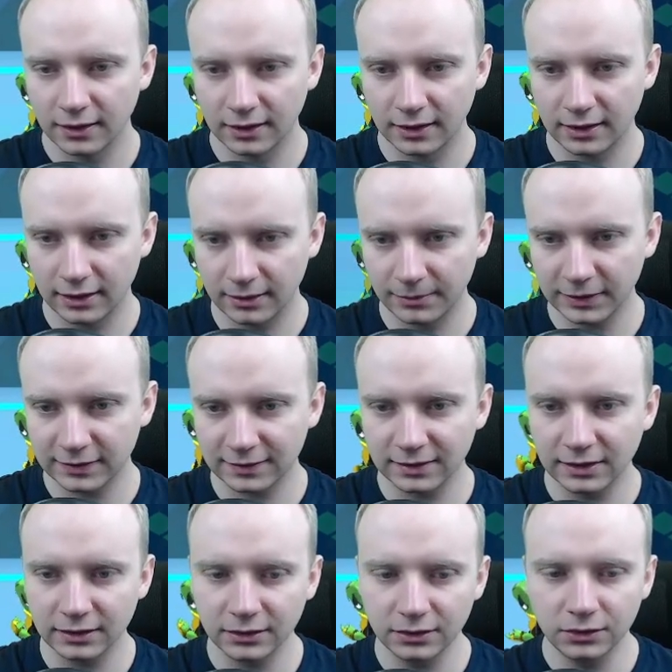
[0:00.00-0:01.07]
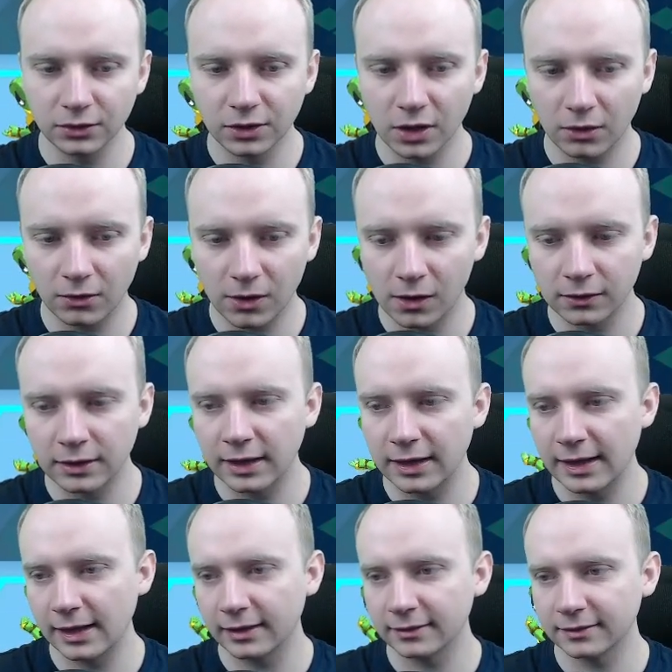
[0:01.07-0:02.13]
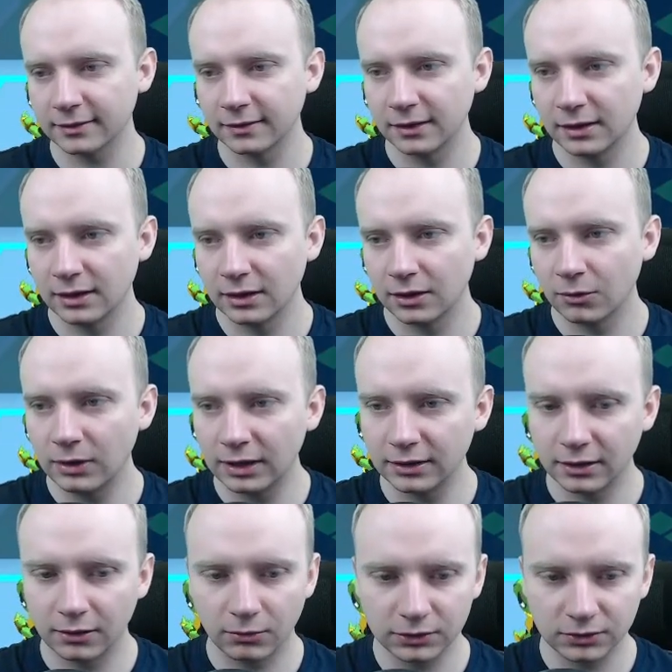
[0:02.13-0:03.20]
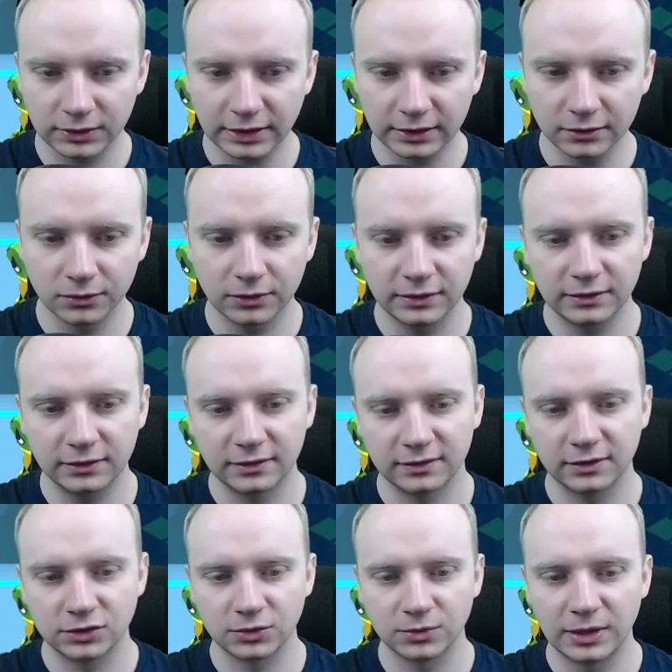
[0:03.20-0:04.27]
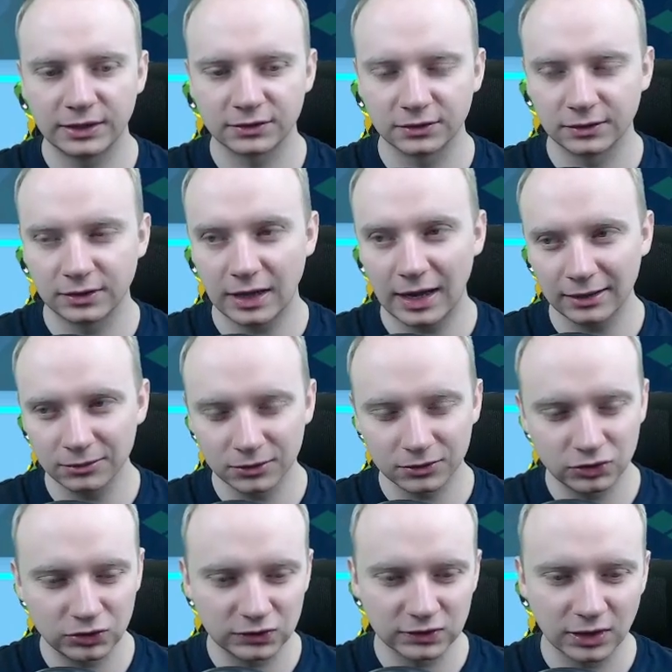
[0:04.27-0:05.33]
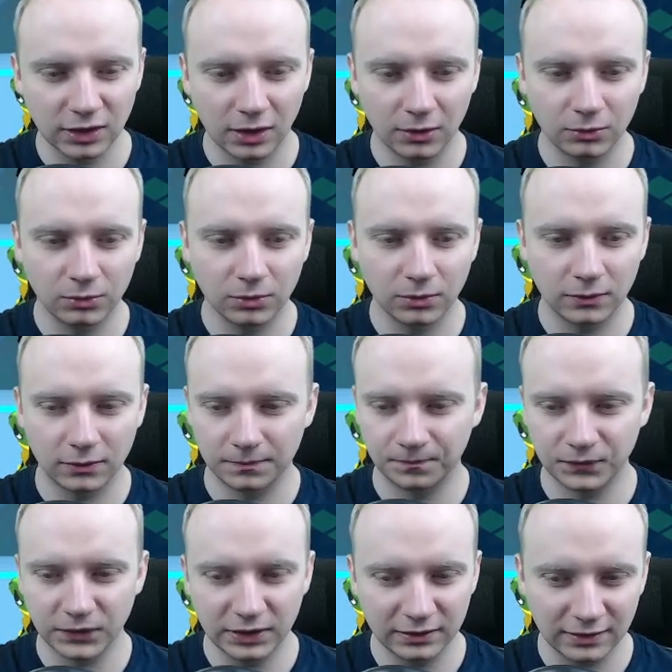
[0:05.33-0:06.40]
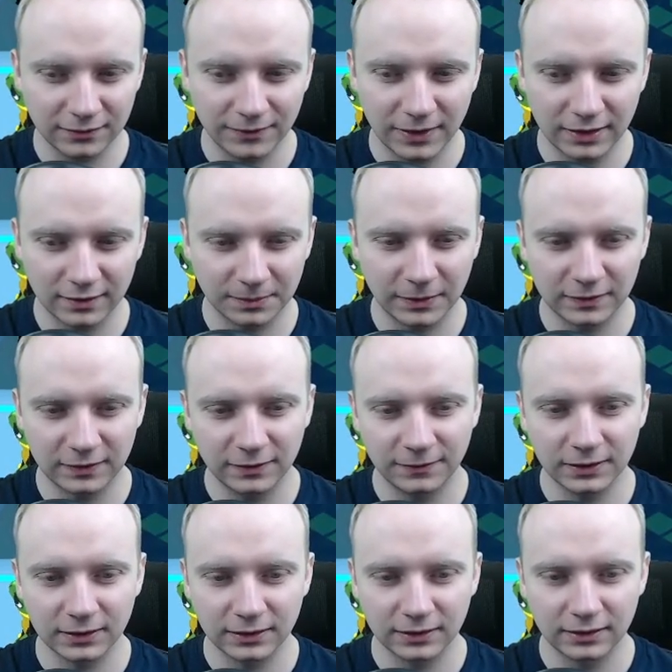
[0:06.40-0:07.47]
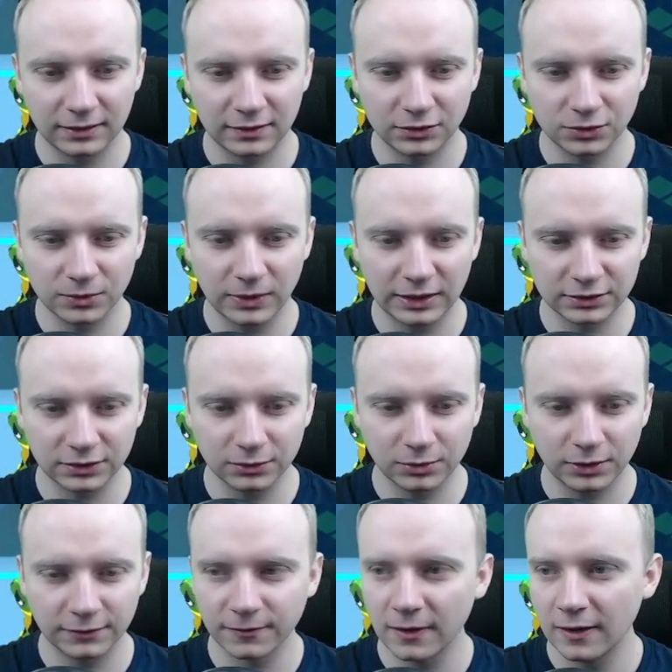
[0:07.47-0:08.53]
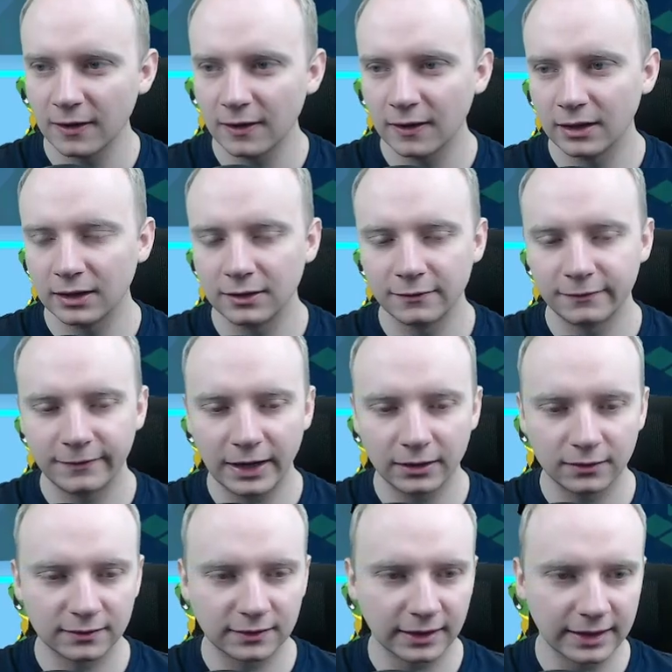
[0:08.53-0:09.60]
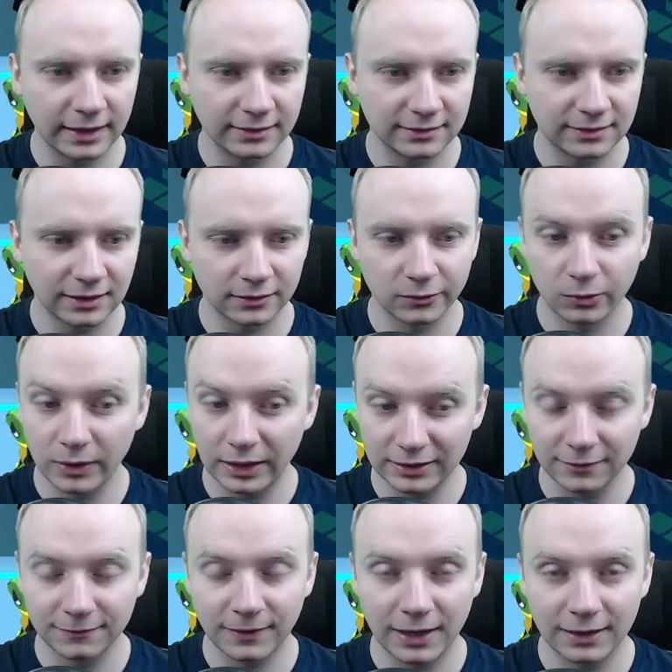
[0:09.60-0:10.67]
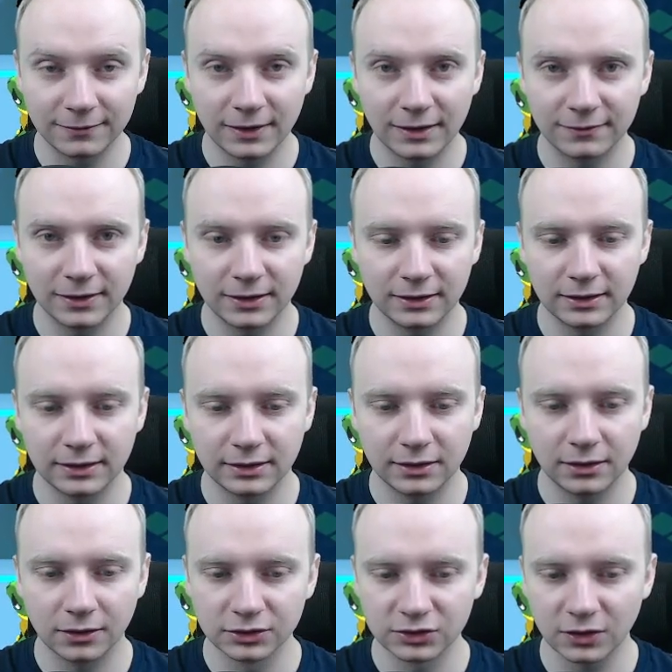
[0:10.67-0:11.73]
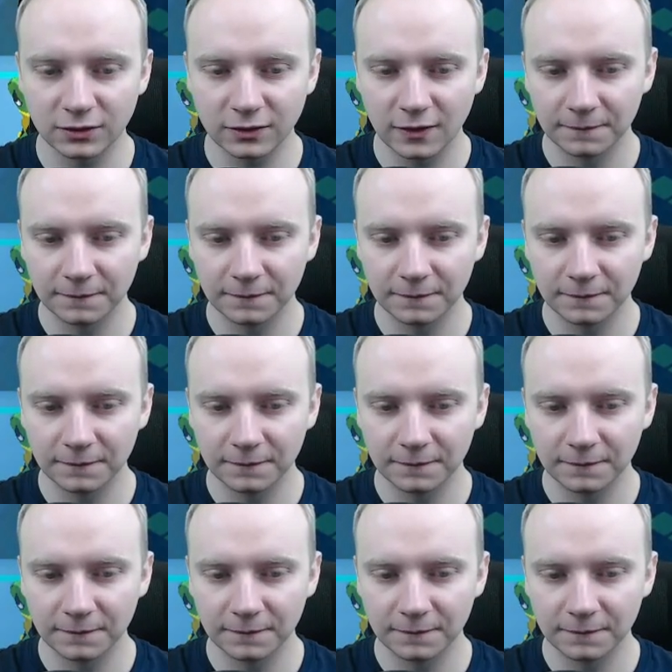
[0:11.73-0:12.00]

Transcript: But still you go on and, well, what you can do in this situation, I would just go in this very specific situation with virus against that 25 level long shot,